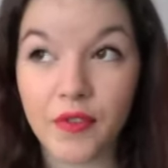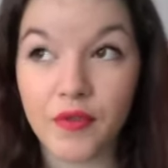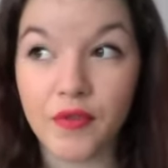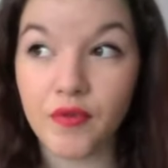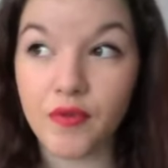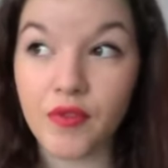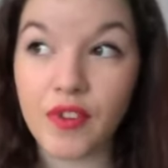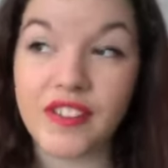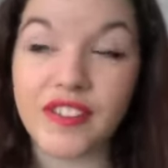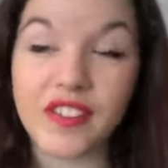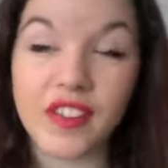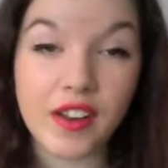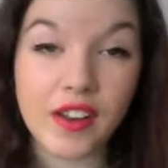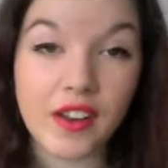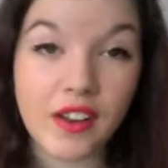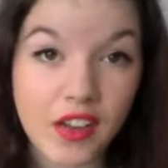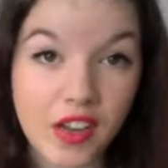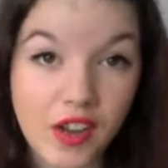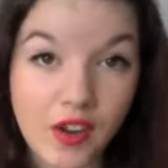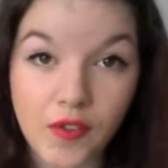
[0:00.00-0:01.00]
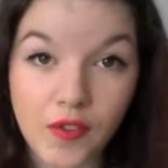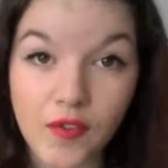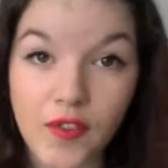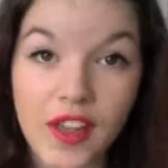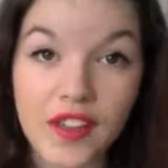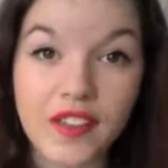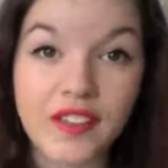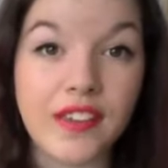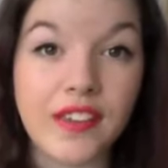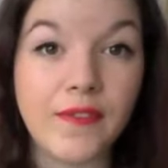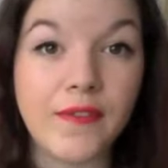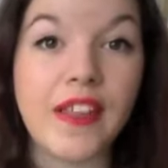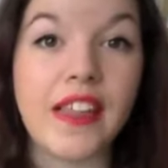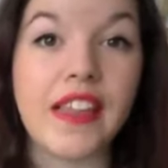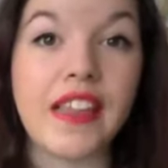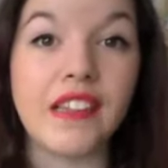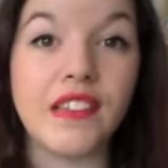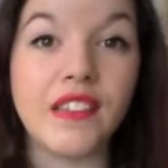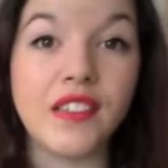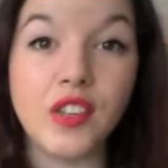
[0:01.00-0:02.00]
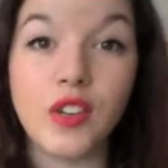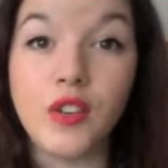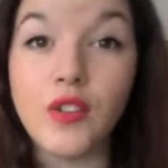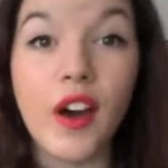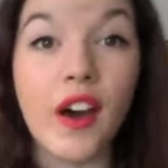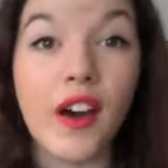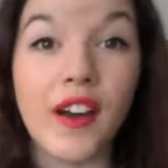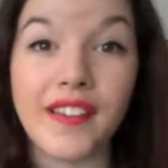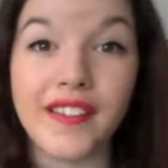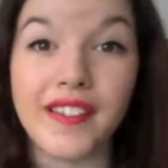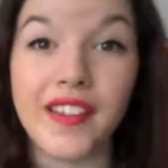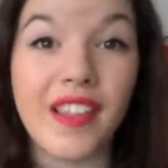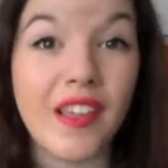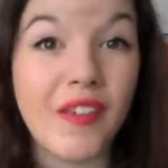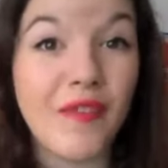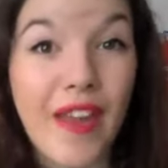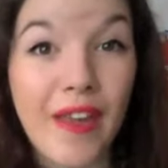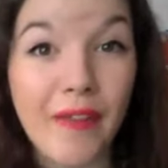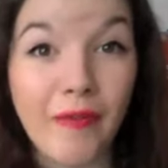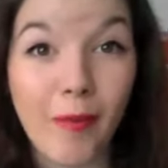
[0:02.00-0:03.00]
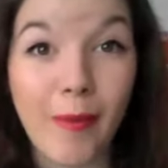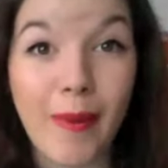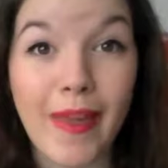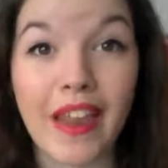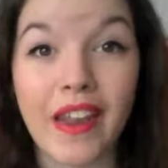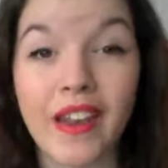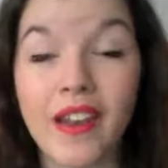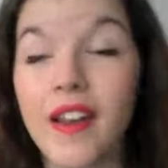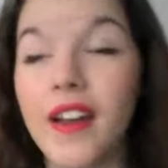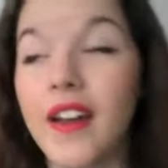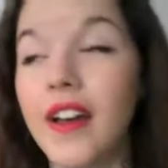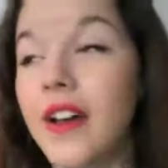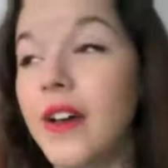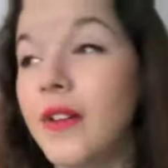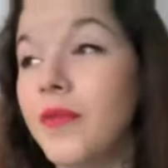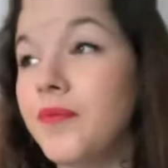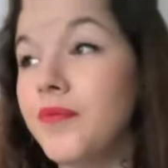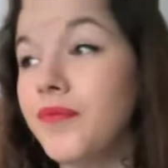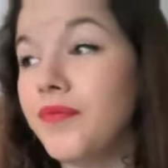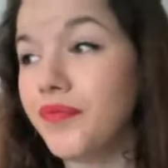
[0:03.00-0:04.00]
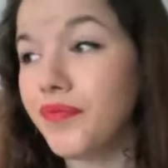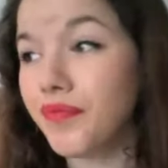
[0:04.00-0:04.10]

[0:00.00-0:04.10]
risen university fees to the highest that they've ever been, and